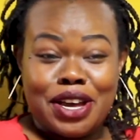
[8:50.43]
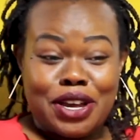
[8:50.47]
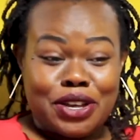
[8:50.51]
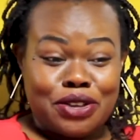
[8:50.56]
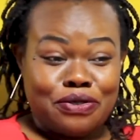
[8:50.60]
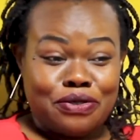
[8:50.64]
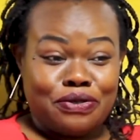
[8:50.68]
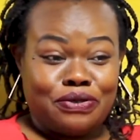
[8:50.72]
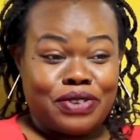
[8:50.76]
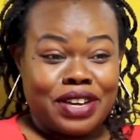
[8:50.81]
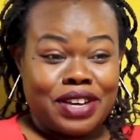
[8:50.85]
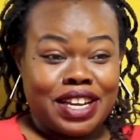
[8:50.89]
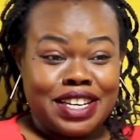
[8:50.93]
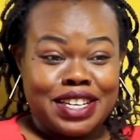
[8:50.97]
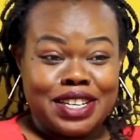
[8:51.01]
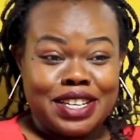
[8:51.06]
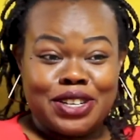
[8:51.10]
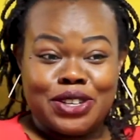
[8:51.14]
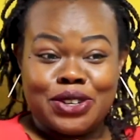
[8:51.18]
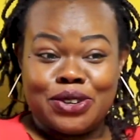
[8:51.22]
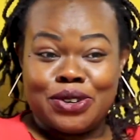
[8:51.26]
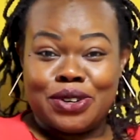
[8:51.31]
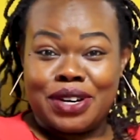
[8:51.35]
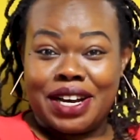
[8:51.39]
You fail in
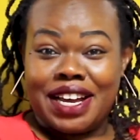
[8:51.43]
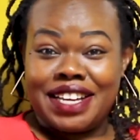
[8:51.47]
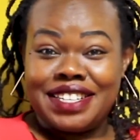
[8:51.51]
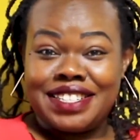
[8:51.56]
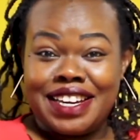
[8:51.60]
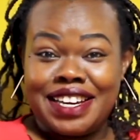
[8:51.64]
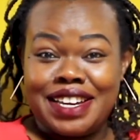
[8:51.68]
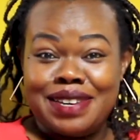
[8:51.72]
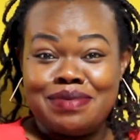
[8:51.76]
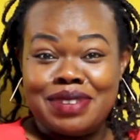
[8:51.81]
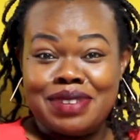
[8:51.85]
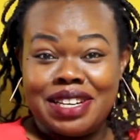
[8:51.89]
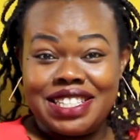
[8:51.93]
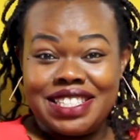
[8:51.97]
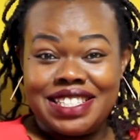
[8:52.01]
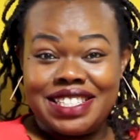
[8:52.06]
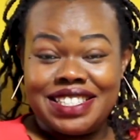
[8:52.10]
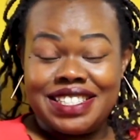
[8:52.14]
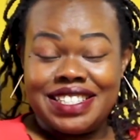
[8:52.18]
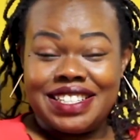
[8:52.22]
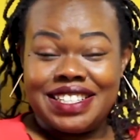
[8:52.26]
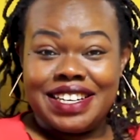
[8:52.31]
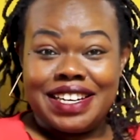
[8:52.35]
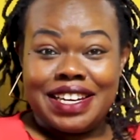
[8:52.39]
your assignments,
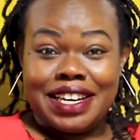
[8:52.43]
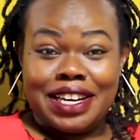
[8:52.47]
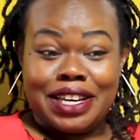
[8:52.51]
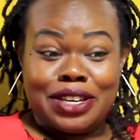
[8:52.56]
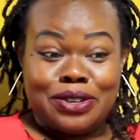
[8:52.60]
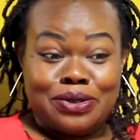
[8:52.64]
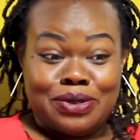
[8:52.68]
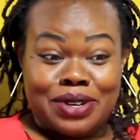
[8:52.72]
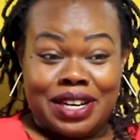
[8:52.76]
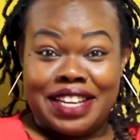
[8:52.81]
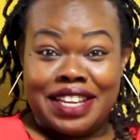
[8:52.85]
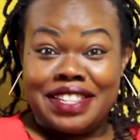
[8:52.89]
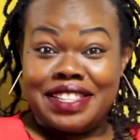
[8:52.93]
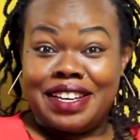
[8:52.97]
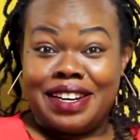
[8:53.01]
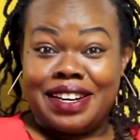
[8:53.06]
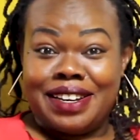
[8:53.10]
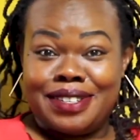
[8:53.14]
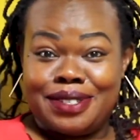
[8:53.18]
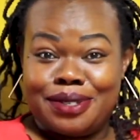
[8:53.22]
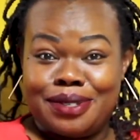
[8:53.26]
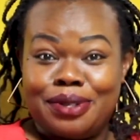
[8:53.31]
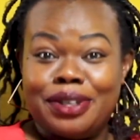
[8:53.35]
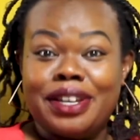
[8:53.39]
you learn the
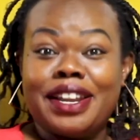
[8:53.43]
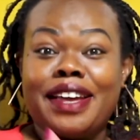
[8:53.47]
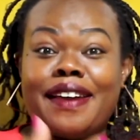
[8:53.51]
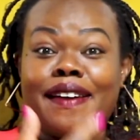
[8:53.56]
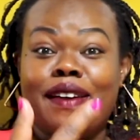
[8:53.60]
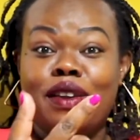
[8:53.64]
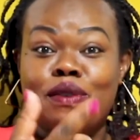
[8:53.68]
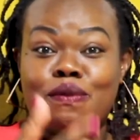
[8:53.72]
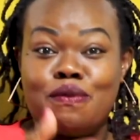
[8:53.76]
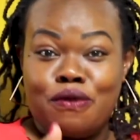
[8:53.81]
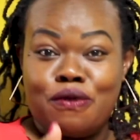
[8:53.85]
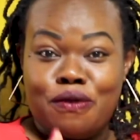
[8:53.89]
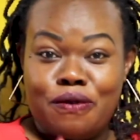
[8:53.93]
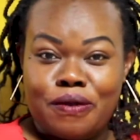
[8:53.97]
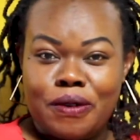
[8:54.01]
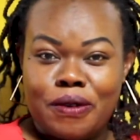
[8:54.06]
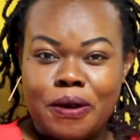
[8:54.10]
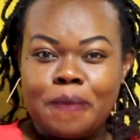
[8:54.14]
lesson and move,